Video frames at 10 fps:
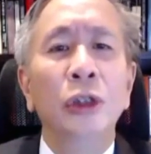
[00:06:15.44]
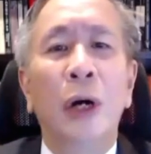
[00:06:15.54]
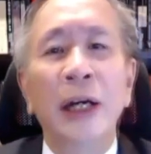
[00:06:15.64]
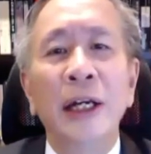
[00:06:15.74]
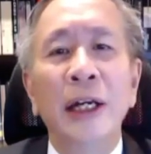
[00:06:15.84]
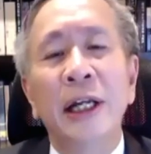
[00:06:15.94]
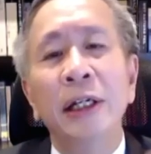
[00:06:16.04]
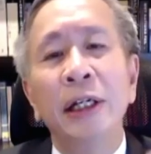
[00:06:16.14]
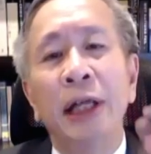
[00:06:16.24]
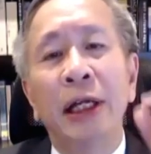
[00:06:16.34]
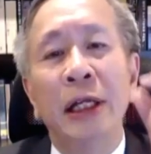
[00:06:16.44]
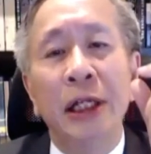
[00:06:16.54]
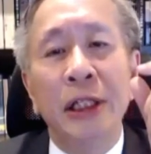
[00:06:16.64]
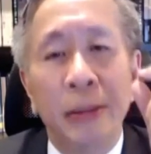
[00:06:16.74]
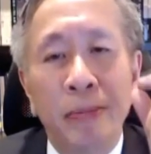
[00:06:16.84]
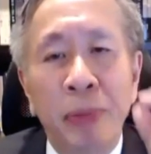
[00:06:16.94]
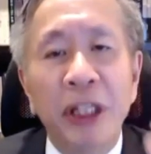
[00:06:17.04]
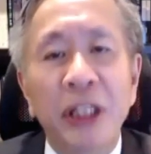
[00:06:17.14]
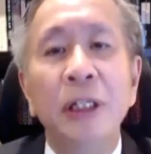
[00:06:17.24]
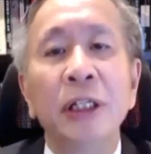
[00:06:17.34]
to understanding that it is a
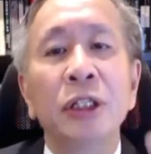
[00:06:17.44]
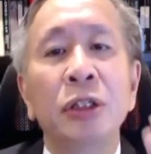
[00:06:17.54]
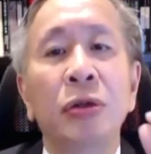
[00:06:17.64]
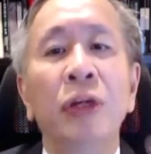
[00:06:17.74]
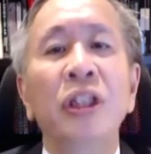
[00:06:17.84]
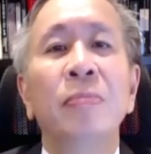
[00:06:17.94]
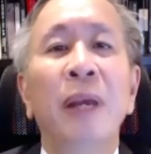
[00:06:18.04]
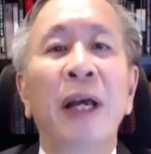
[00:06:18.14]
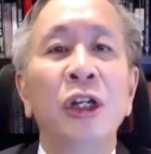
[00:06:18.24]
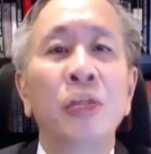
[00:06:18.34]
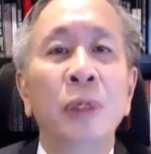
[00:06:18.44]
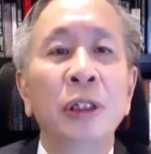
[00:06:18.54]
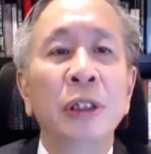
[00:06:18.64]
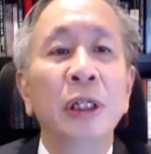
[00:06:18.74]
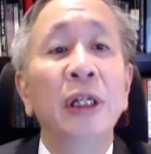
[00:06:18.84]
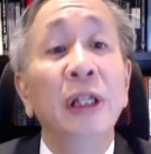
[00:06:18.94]
business risk management